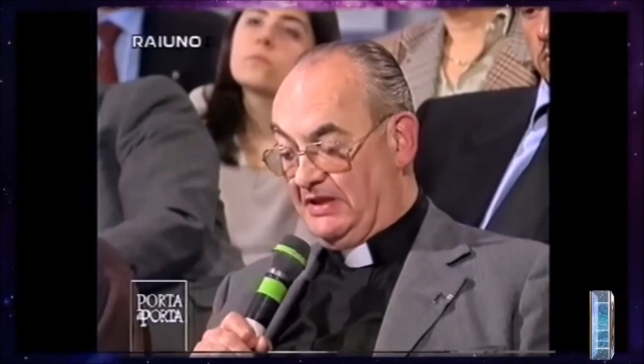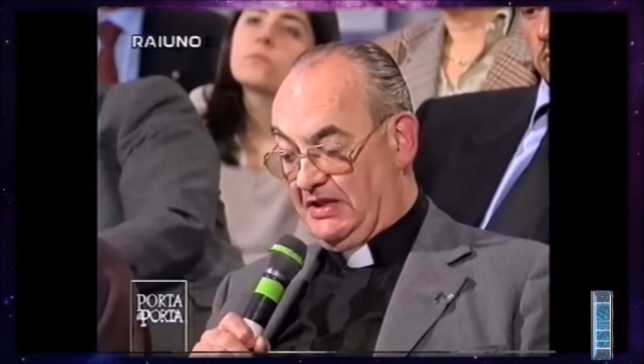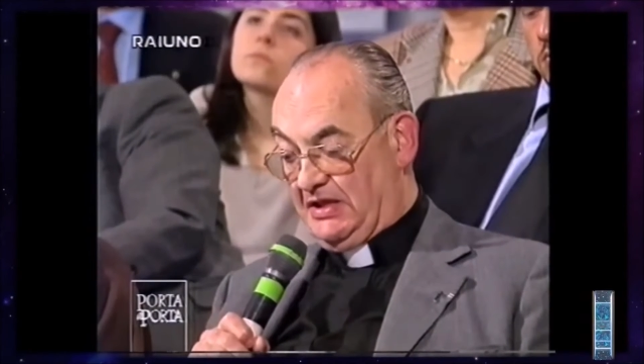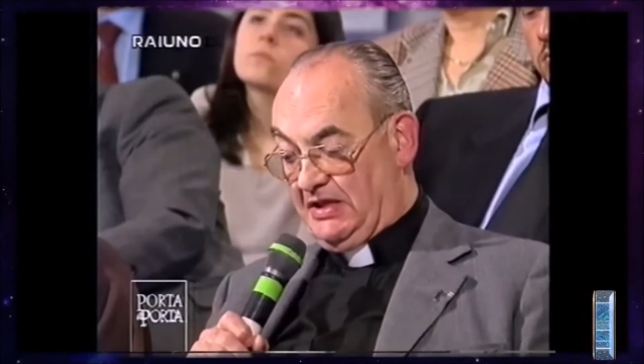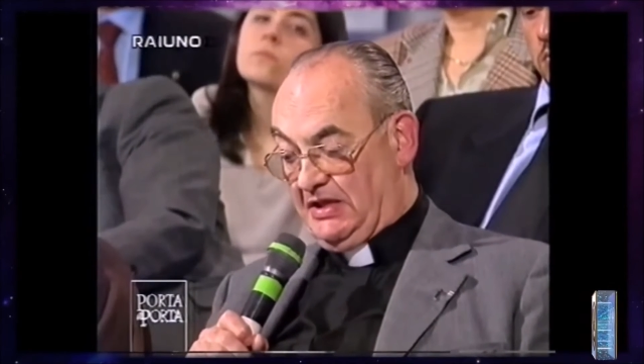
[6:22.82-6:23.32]

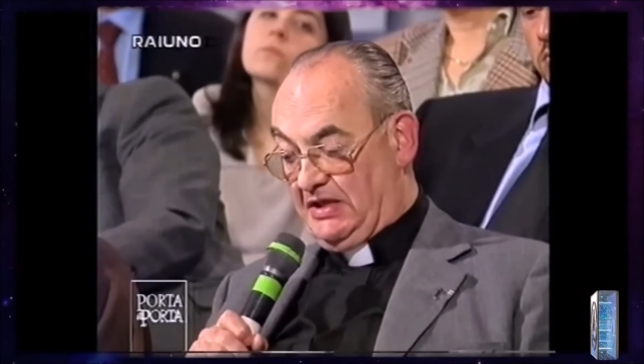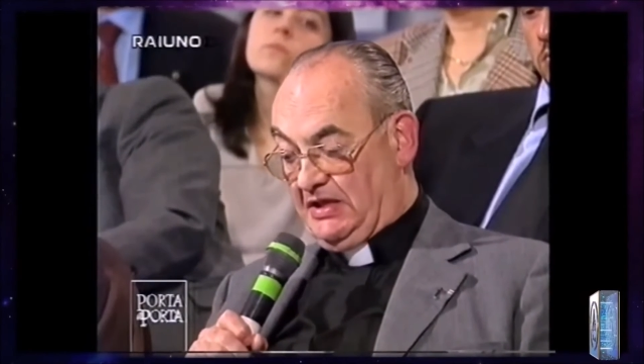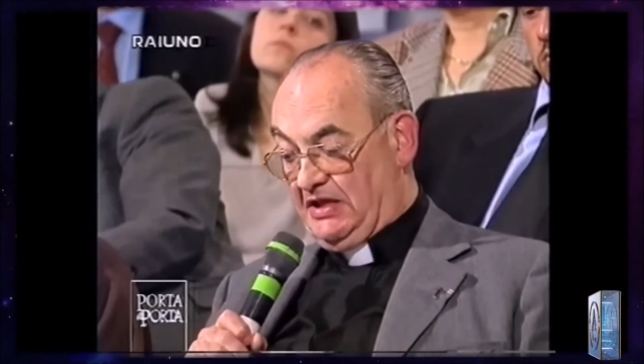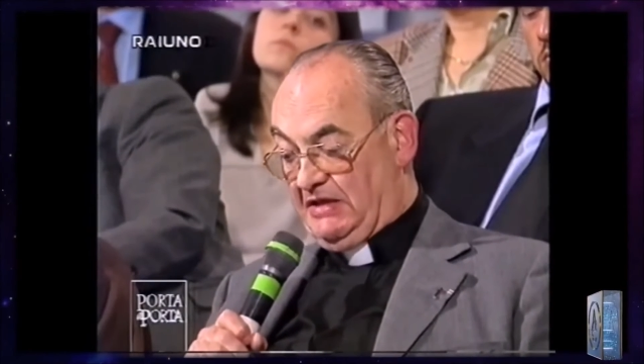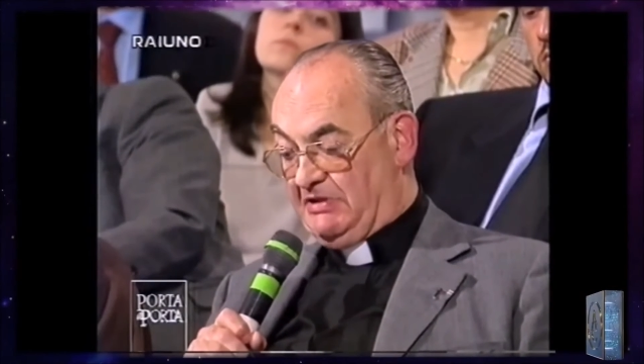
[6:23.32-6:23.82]

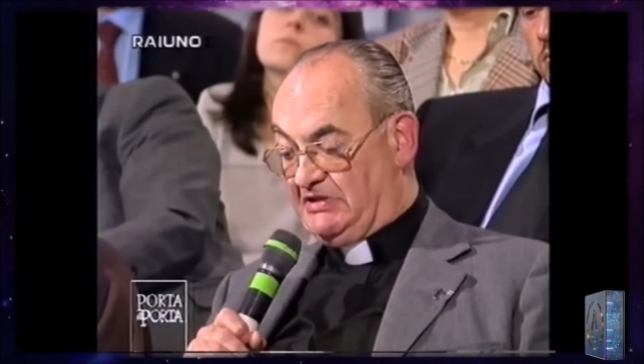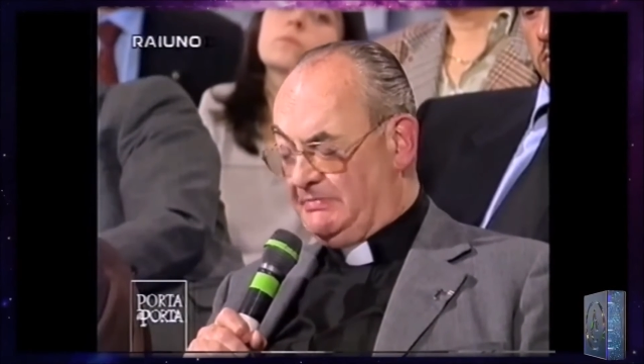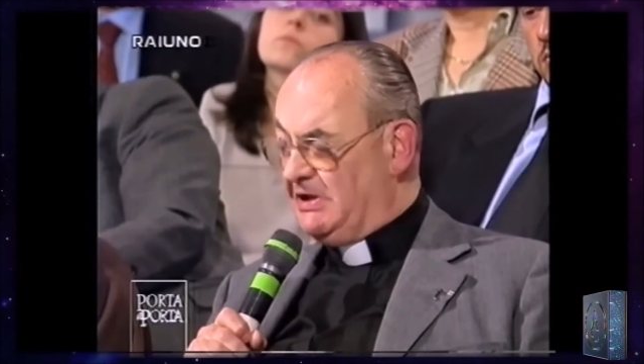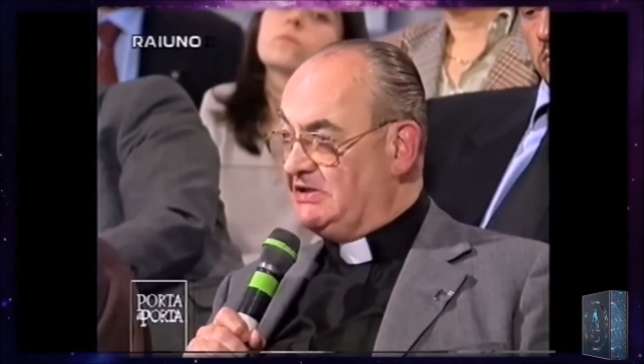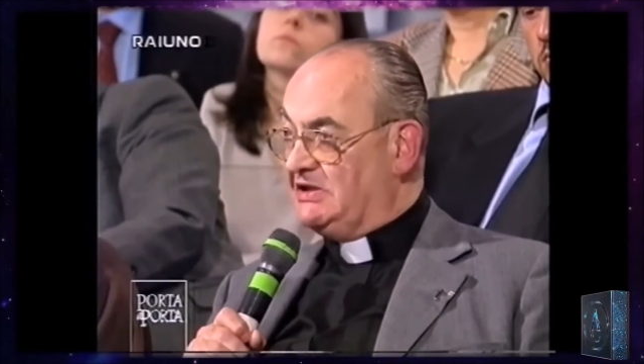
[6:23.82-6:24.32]
Immediately,
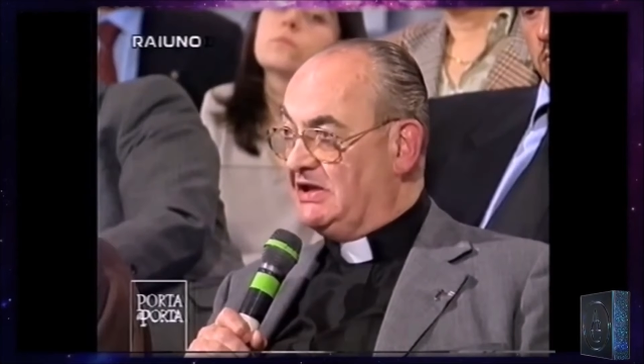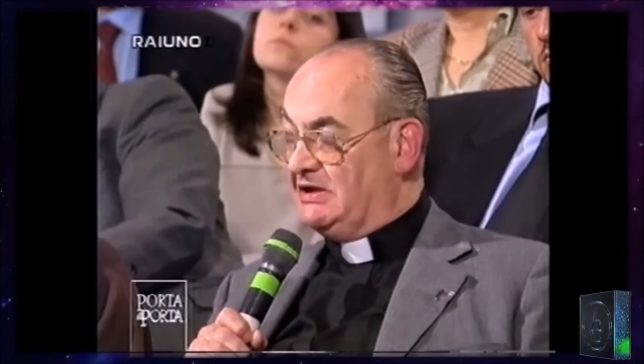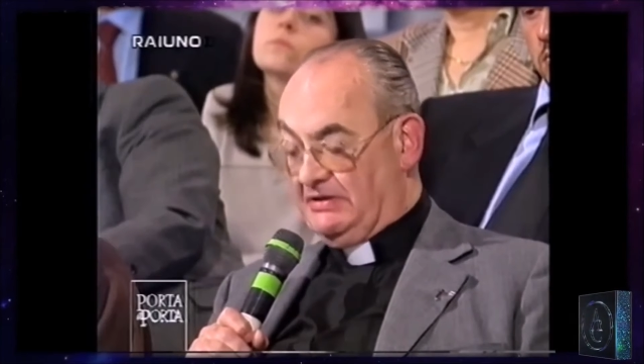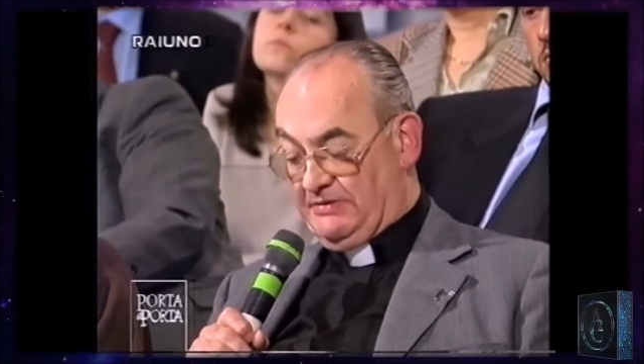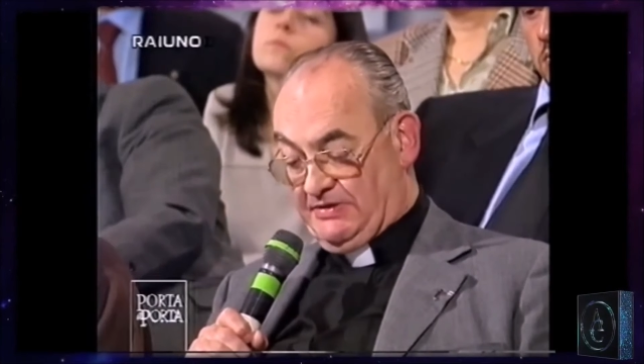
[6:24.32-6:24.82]

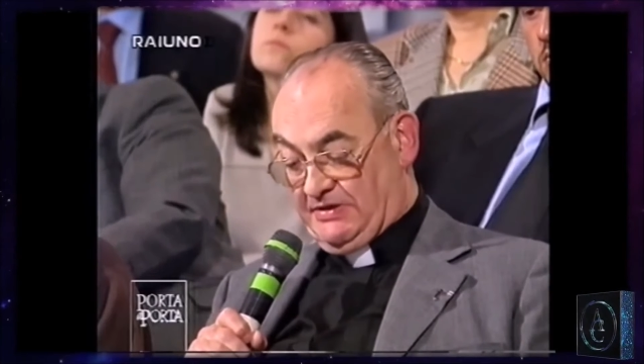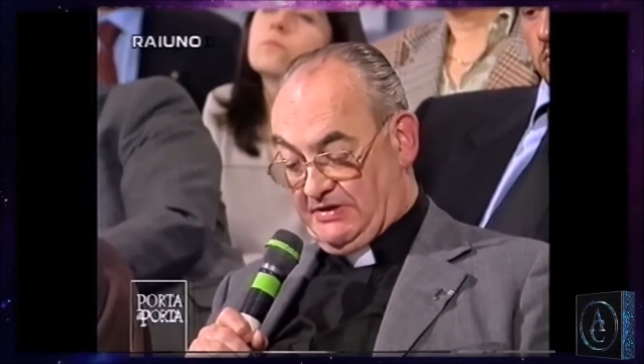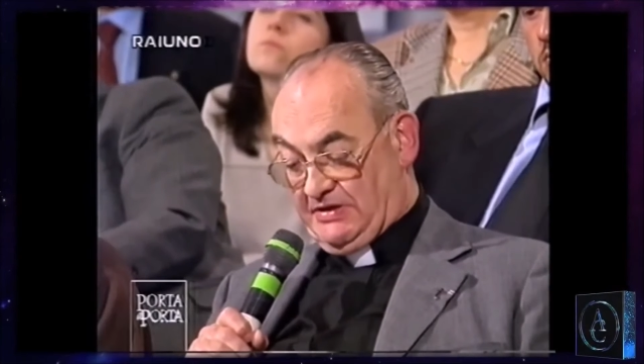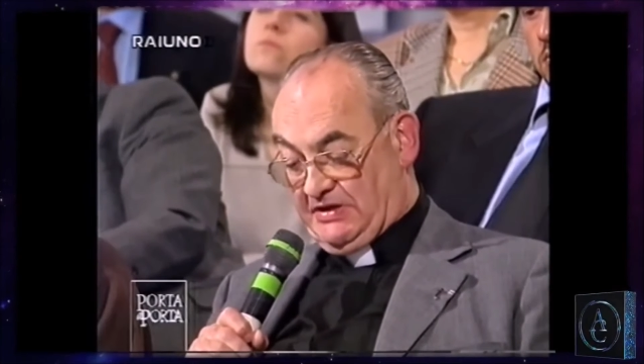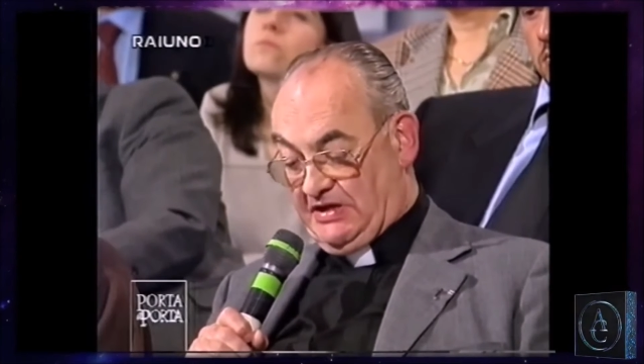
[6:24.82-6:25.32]
I
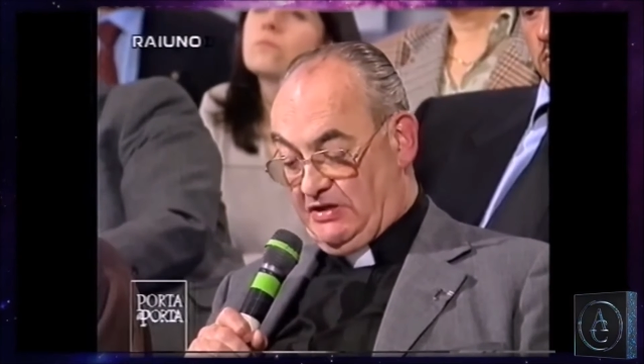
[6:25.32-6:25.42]
had